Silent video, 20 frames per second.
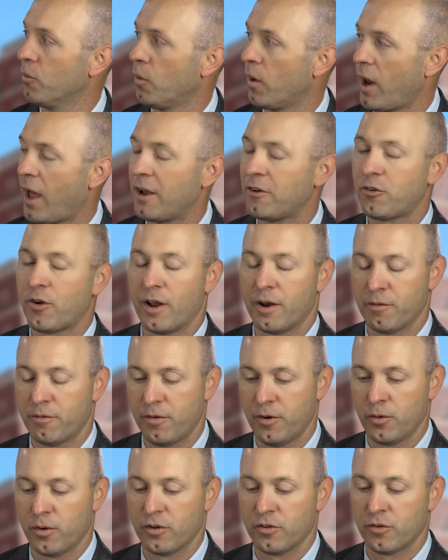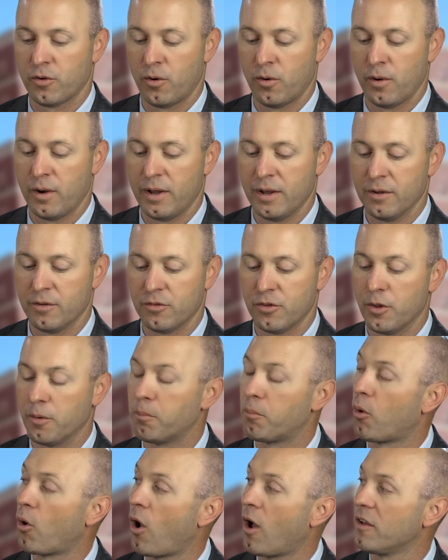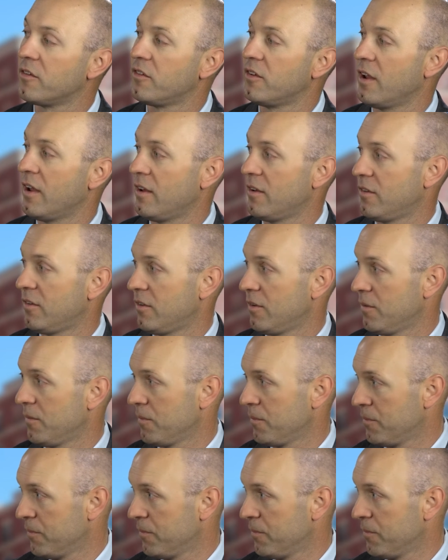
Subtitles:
and what I try to focus on is the process.